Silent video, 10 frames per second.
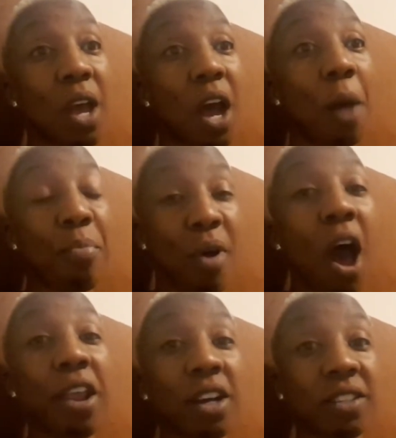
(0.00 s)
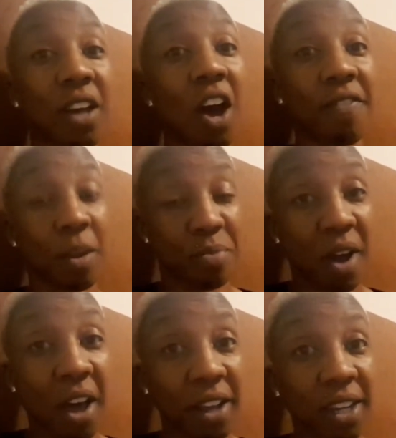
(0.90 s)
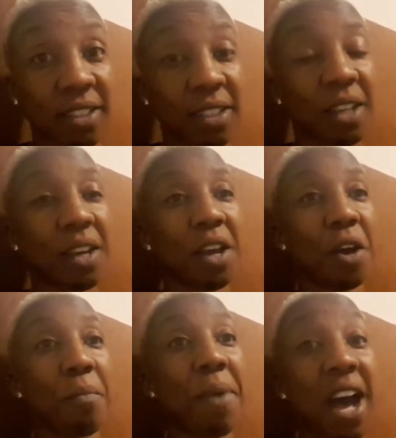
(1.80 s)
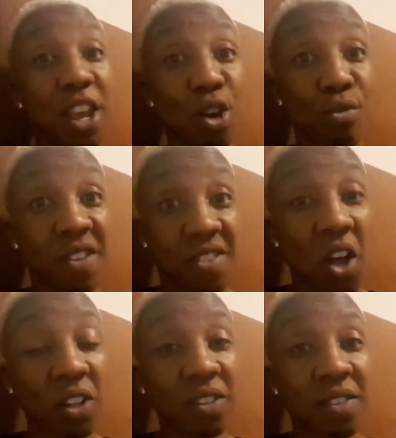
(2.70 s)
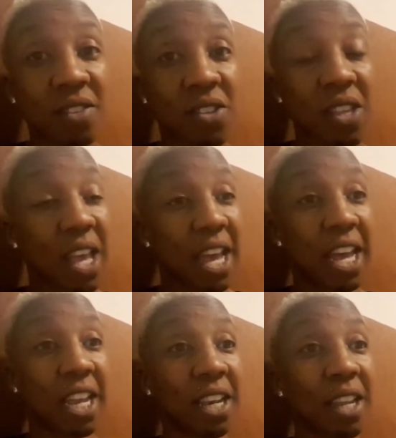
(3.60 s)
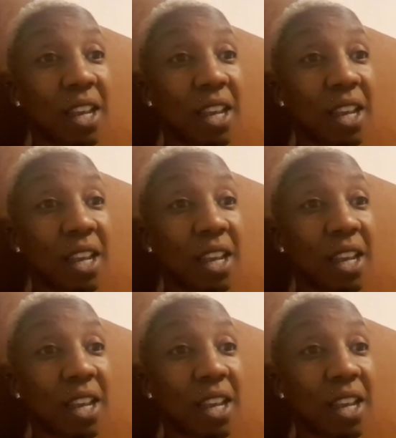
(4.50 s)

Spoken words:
a product of the product by your results and